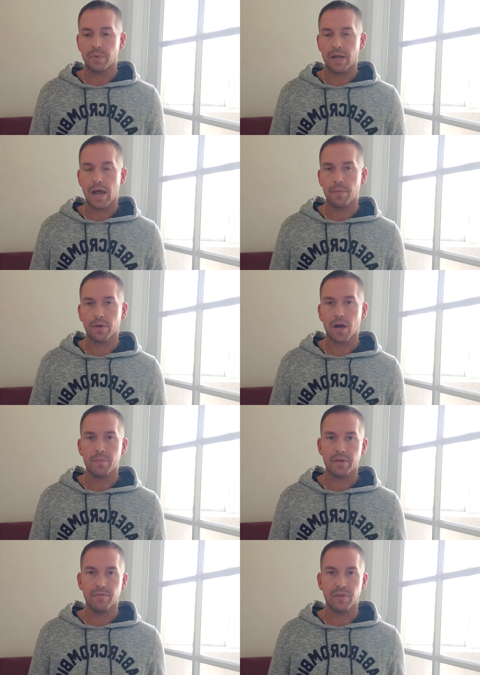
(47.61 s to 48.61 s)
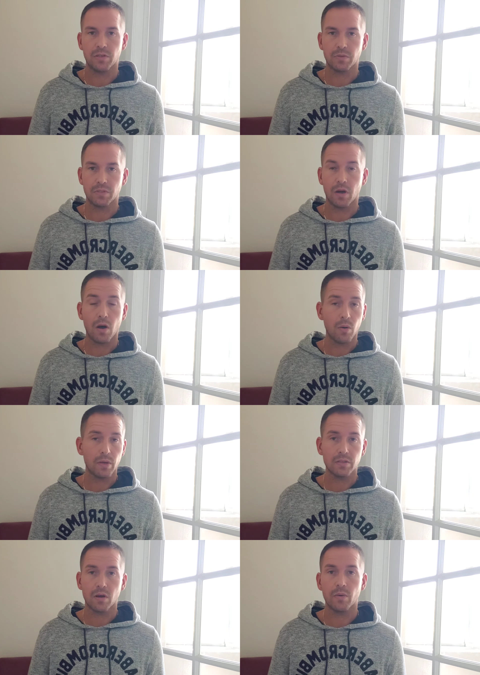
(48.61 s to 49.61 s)
but Abercrombie and Fitch was
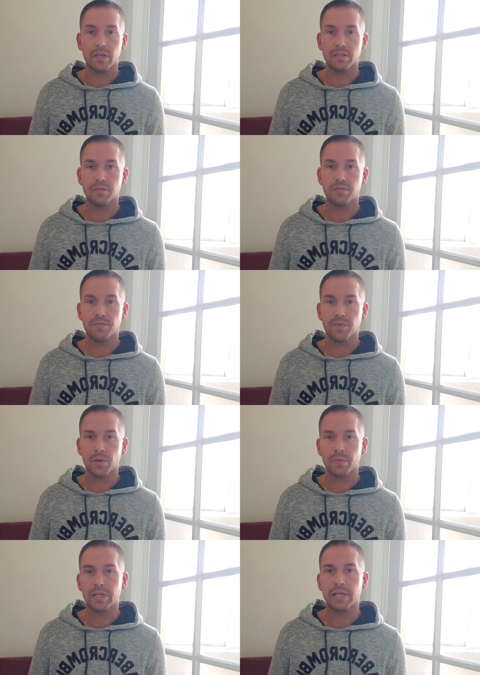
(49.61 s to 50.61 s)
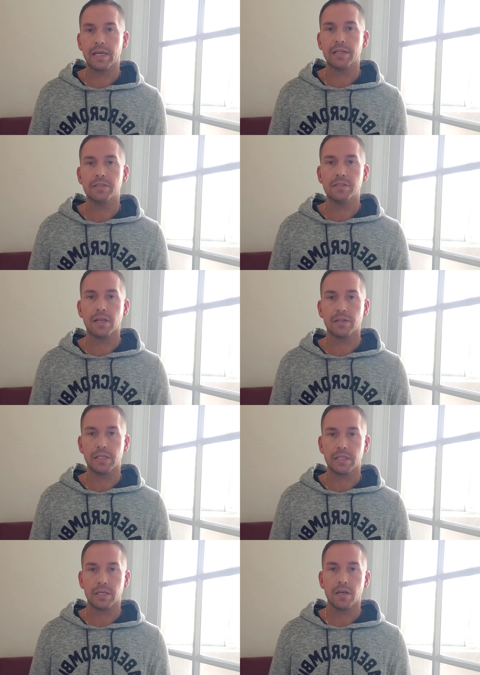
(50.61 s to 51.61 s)
always firmly against
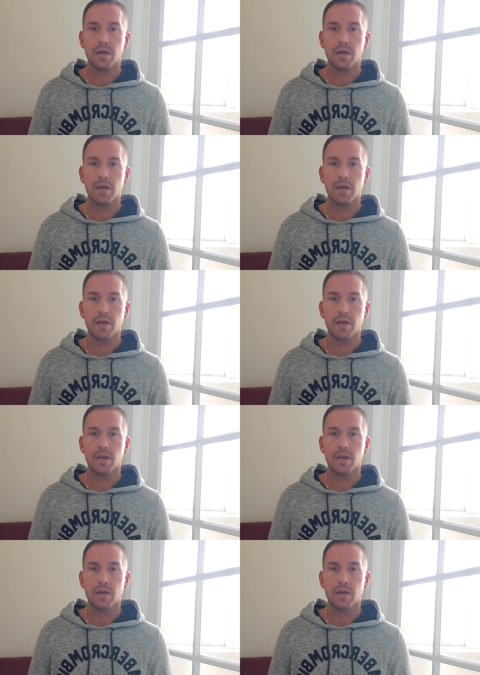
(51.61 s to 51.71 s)
selling